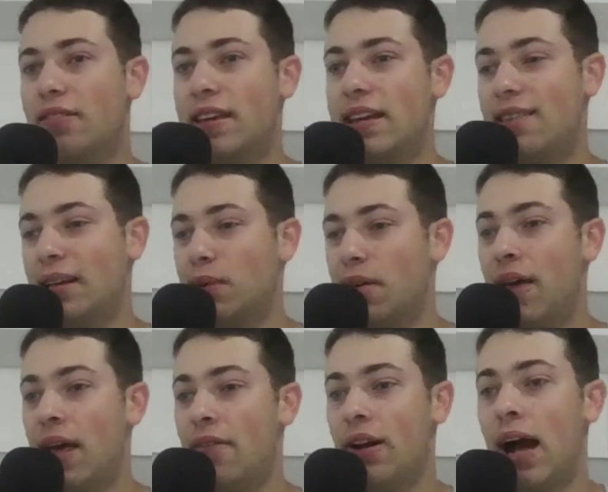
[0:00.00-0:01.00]
Tiki's not my
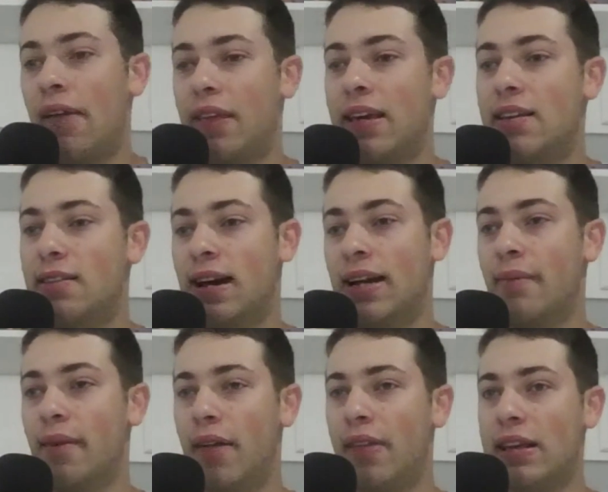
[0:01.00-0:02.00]
favorite. I think he's
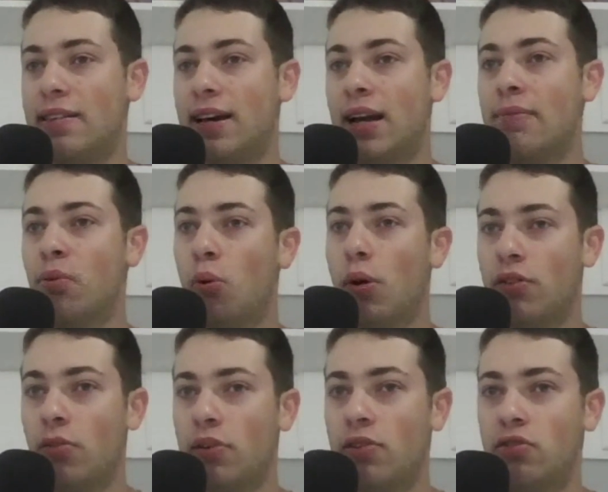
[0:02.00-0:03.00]
kind of boring
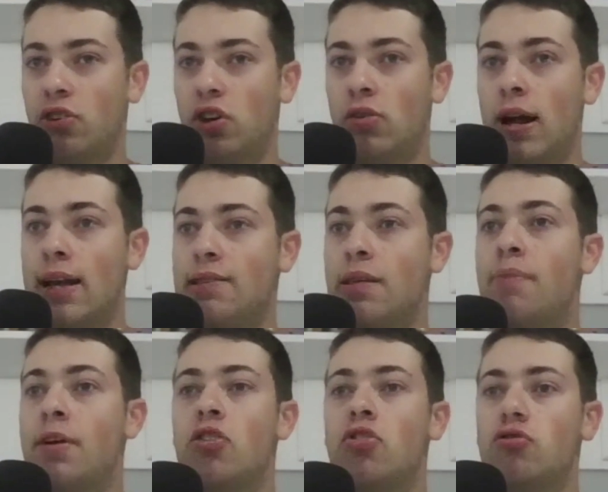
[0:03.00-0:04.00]
to listen to, and he's a
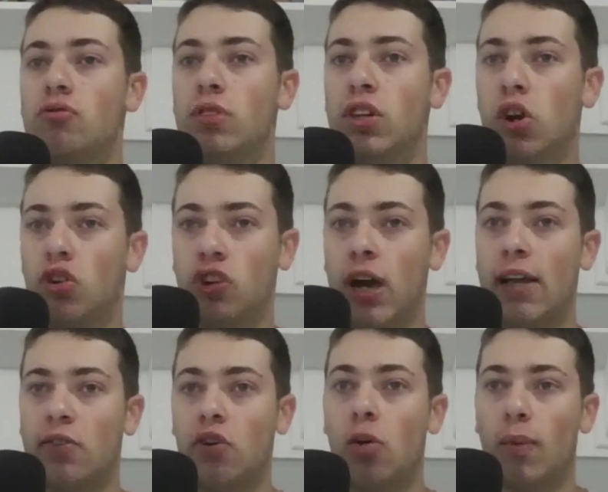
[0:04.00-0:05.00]
big New York
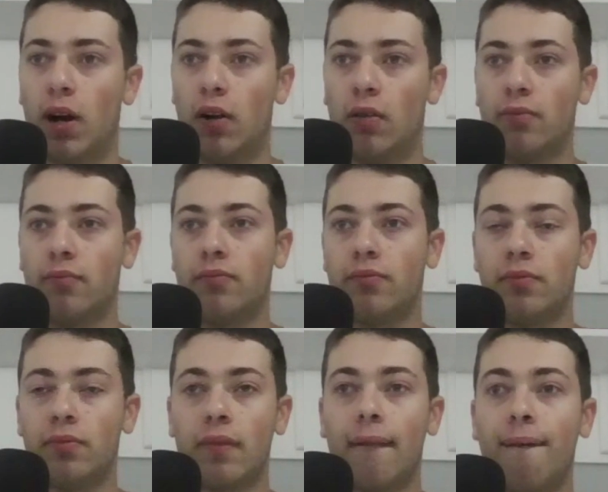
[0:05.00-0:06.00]
Giants homer.
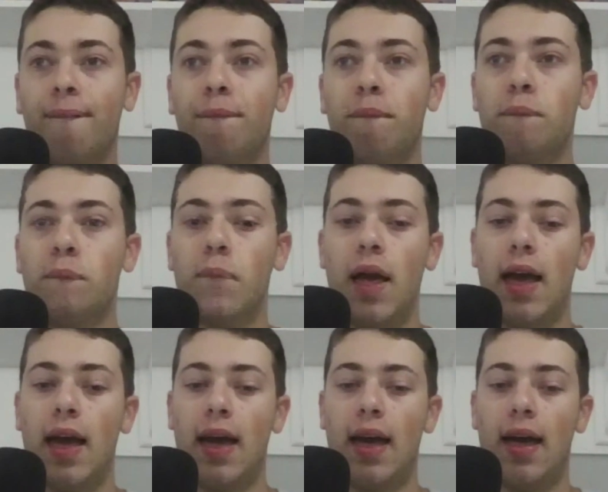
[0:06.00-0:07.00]

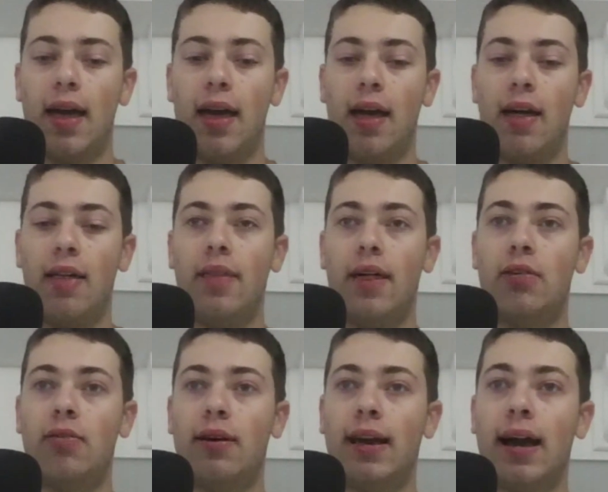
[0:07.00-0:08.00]
And then
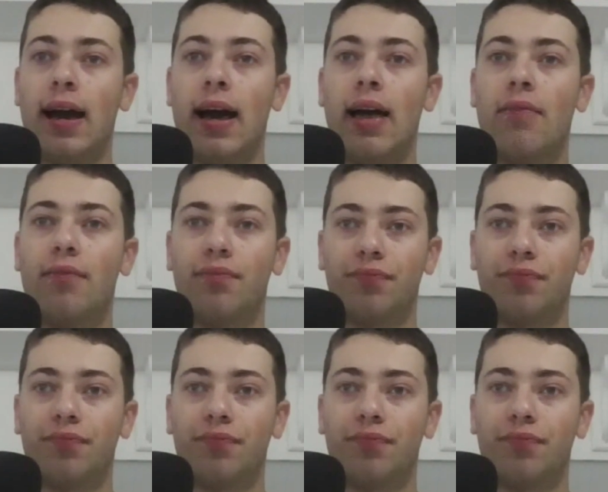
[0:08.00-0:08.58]
you got